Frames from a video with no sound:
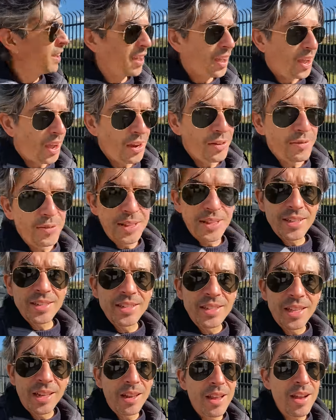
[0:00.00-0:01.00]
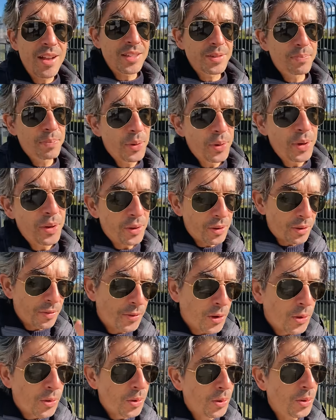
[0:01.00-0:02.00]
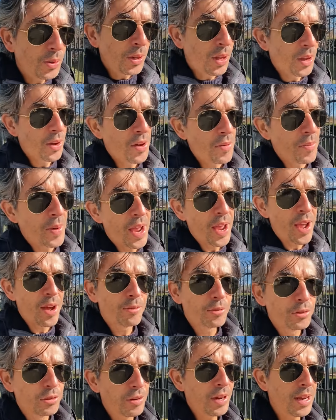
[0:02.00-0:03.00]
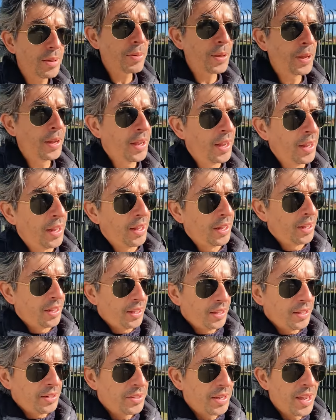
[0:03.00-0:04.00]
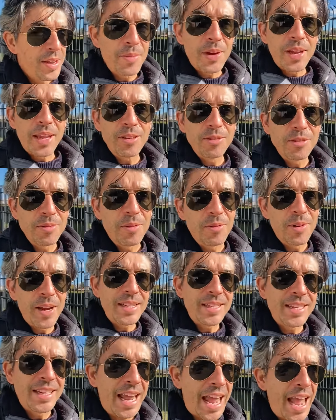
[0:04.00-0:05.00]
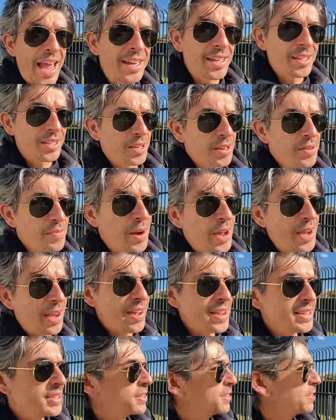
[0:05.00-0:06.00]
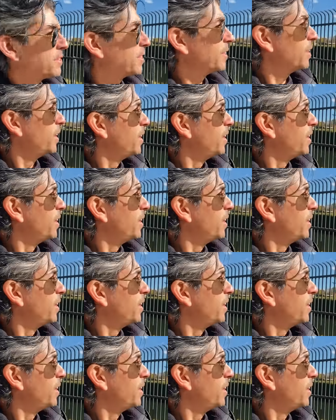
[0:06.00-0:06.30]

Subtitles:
hopefully this is the last port of call on my whole trip. to get my instrument rating added to my license.